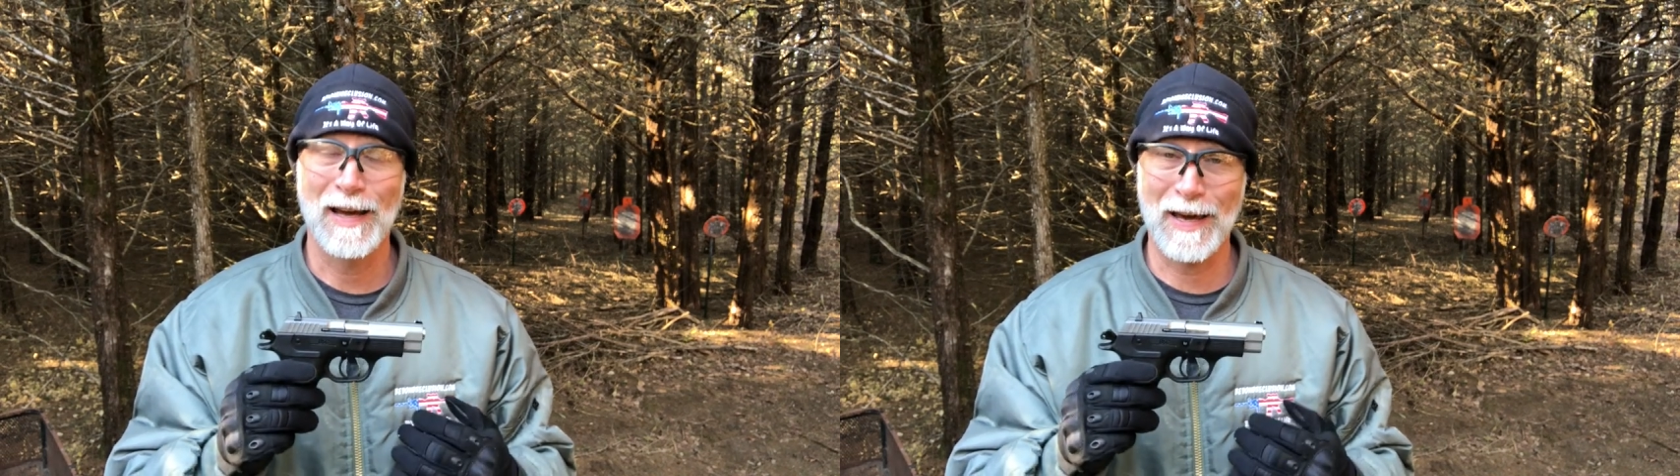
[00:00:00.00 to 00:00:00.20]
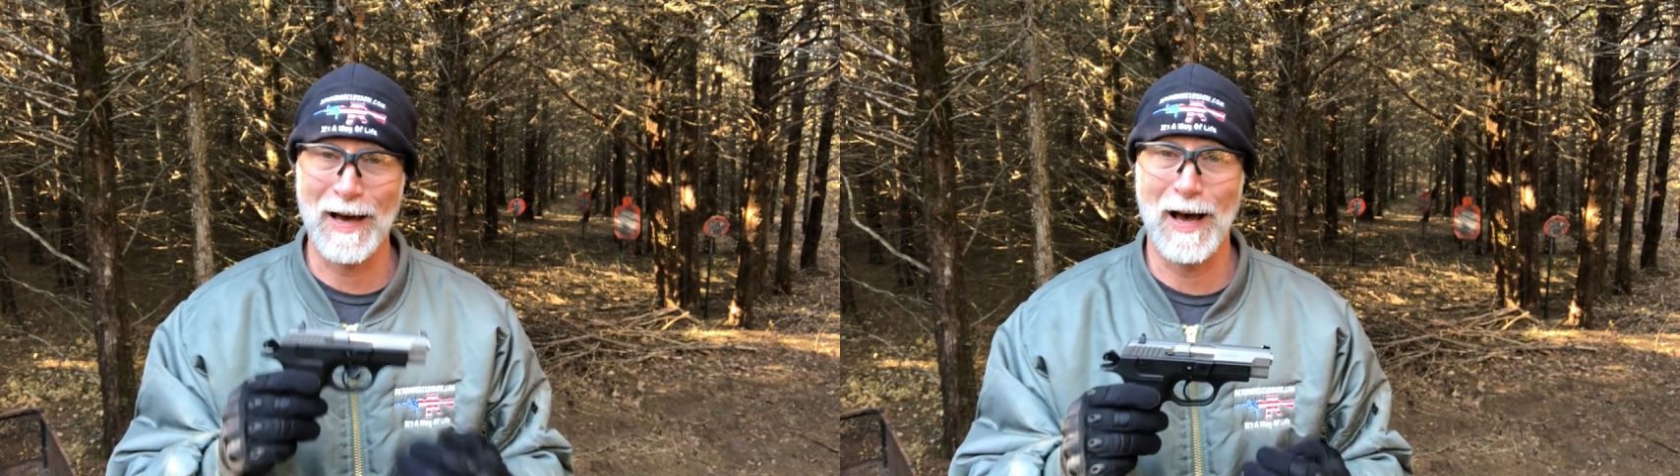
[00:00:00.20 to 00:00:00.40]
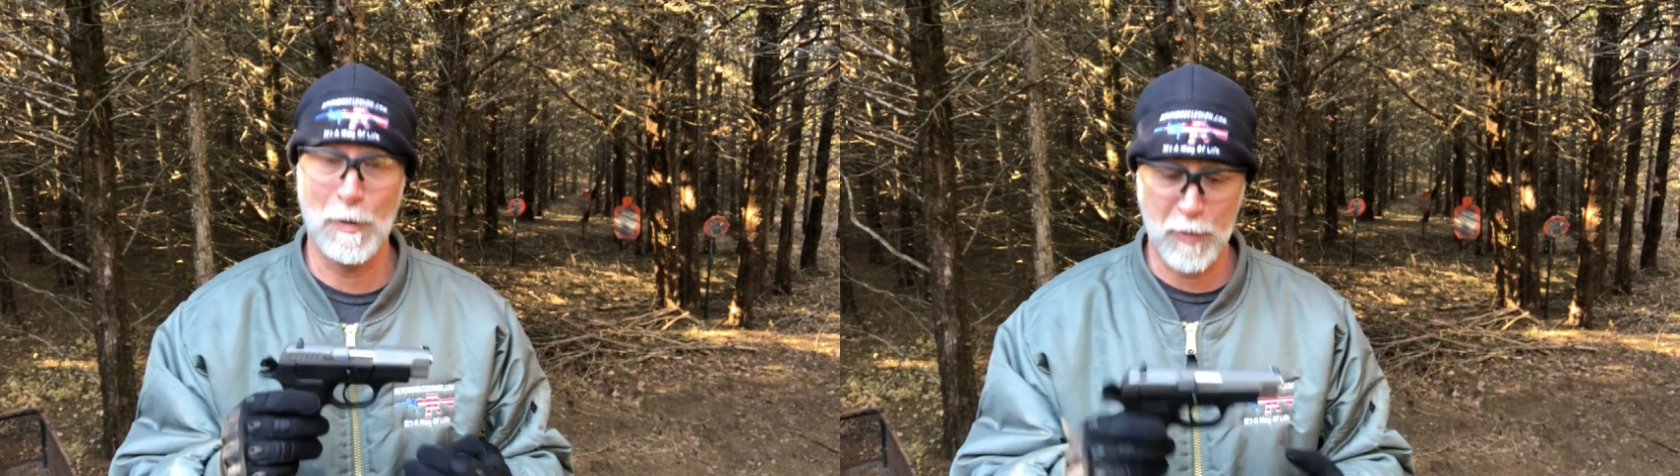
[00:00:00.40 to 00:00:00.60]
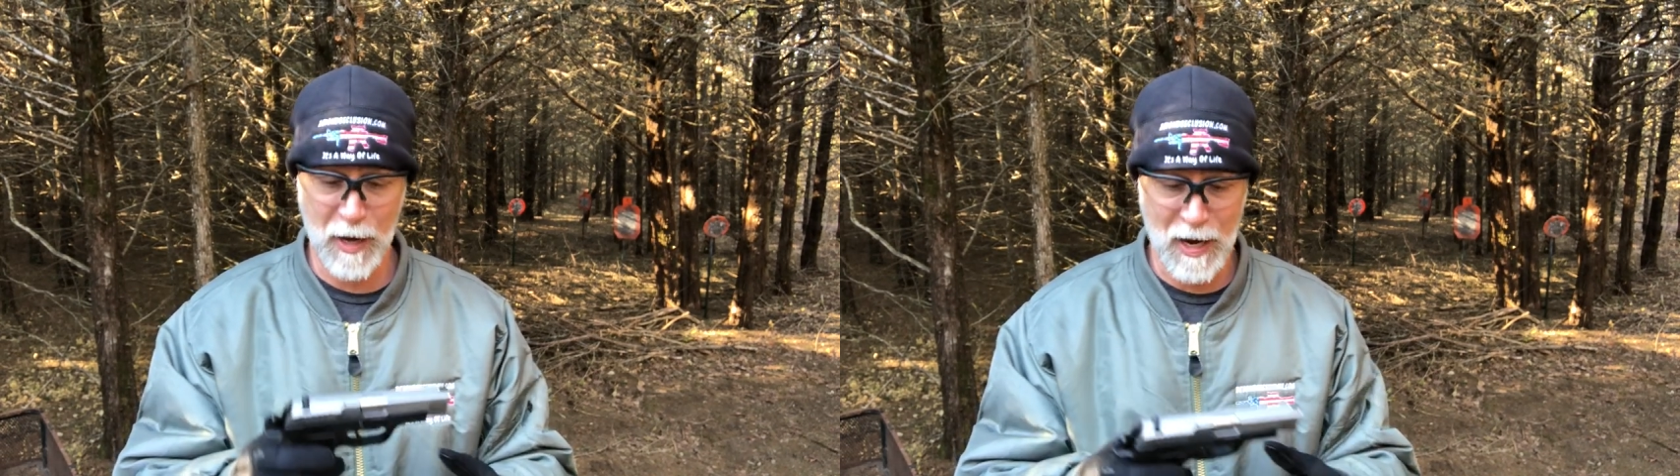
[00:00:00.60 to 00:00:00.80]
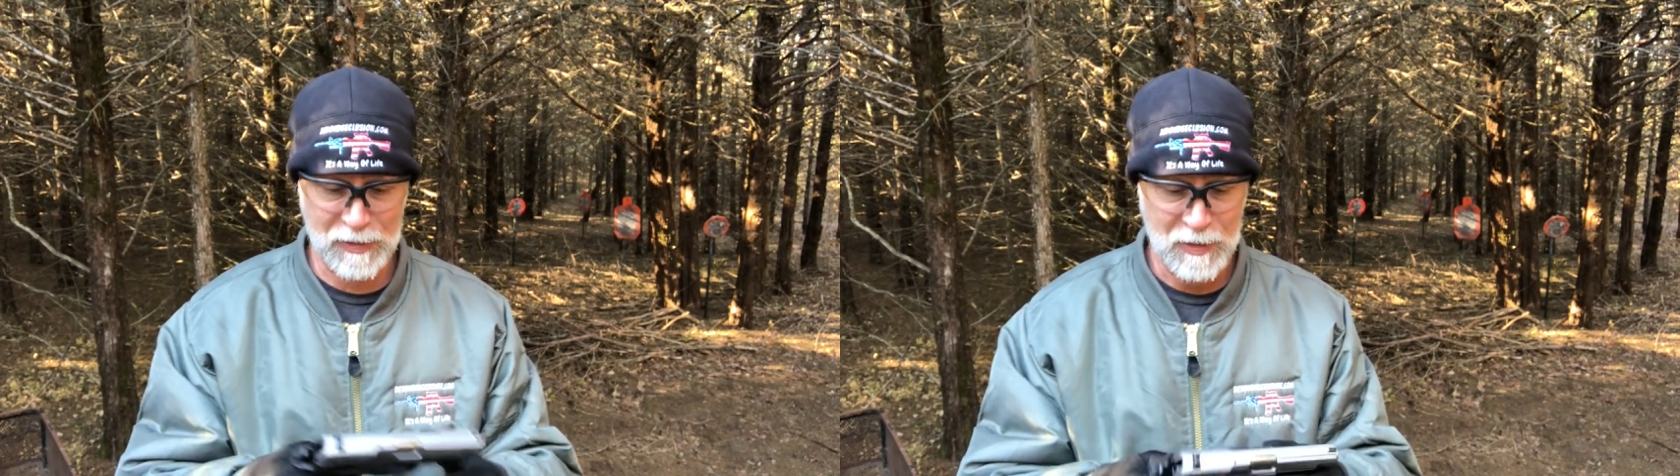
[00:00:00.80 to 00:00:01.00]

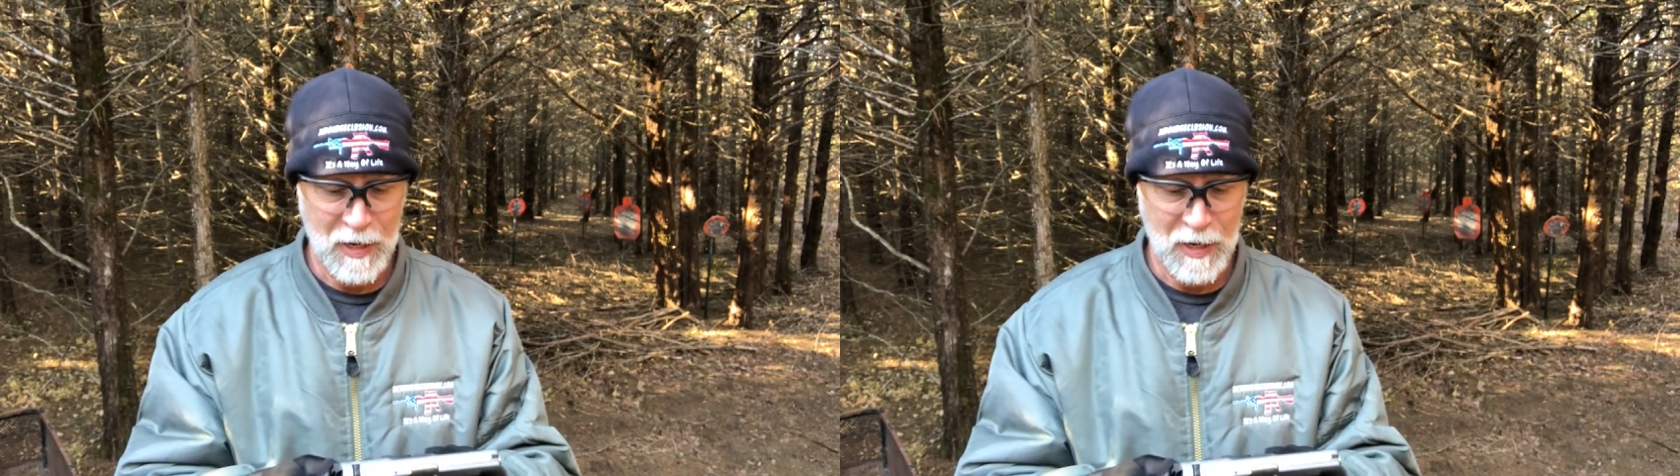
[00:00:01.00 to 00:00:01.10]
Compact.